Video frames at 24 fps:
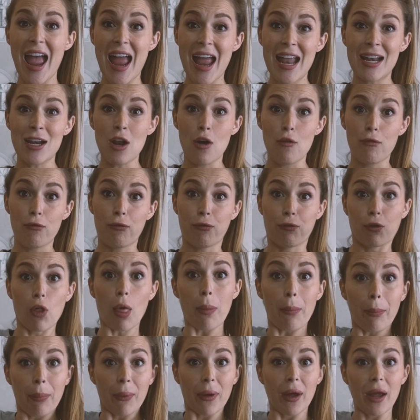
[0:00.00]
and
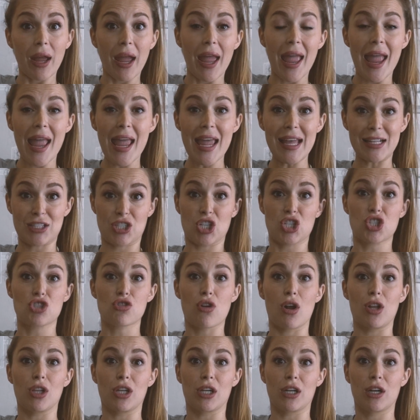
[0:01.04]
whoop, it's a
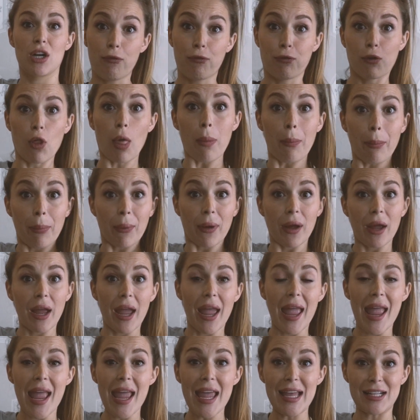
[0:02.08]
stroller. Whoop,
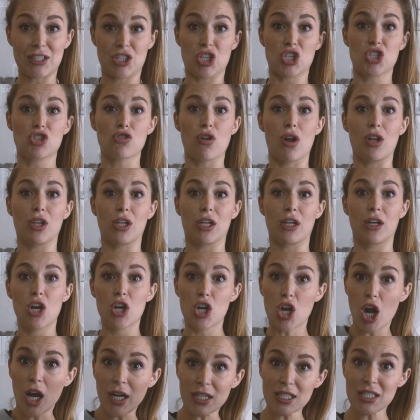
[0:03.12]
it's a stroller.
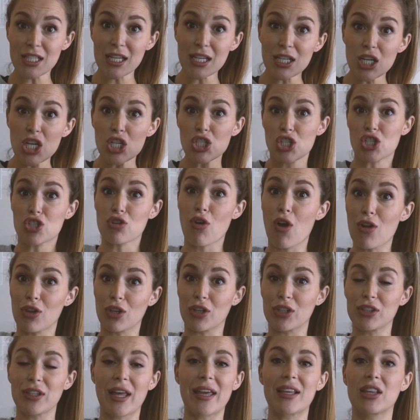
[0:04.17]
Car seat,
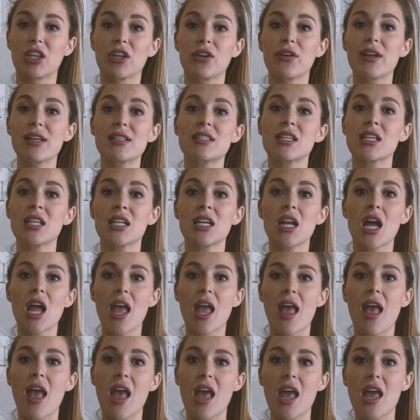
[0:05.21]
stroller. Like, there isn't
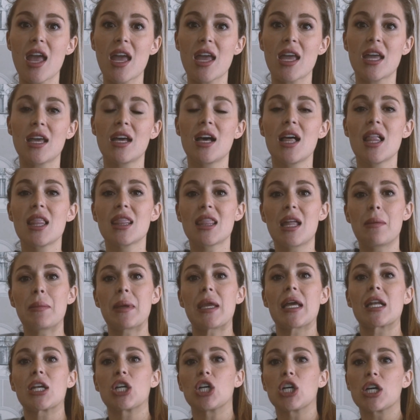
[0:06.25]
a, let me
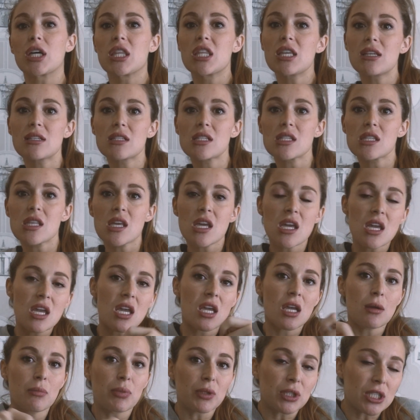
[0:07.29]
unhook this
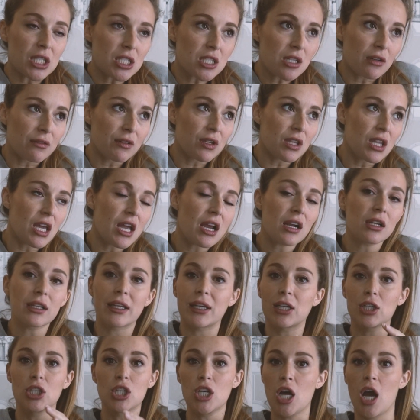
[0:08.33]
thing and put this over there.
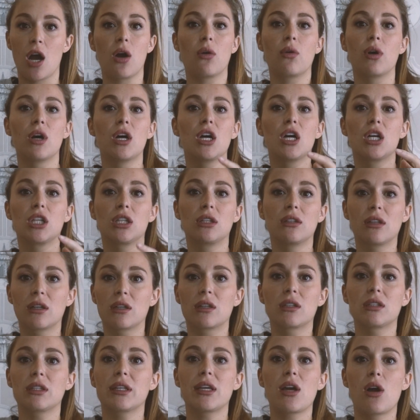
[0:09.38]
Like, no.
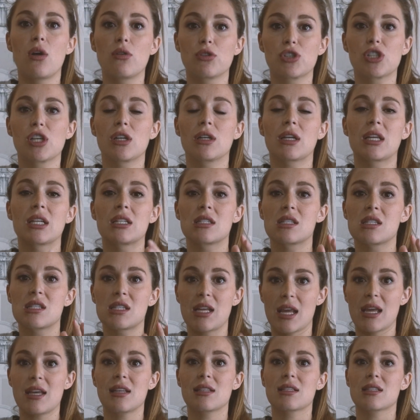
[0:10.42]
Literally, Ocean can
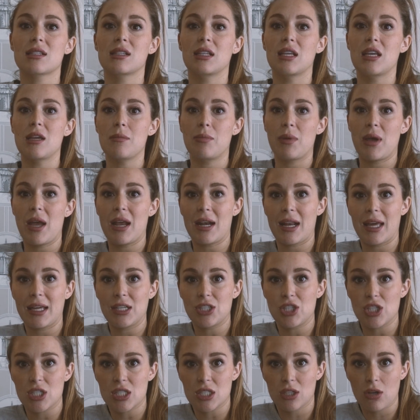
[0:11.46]
stay asleep and I
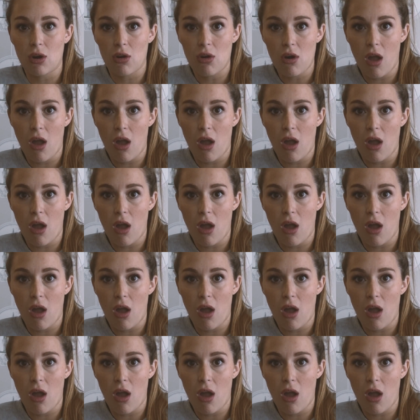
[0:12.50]
just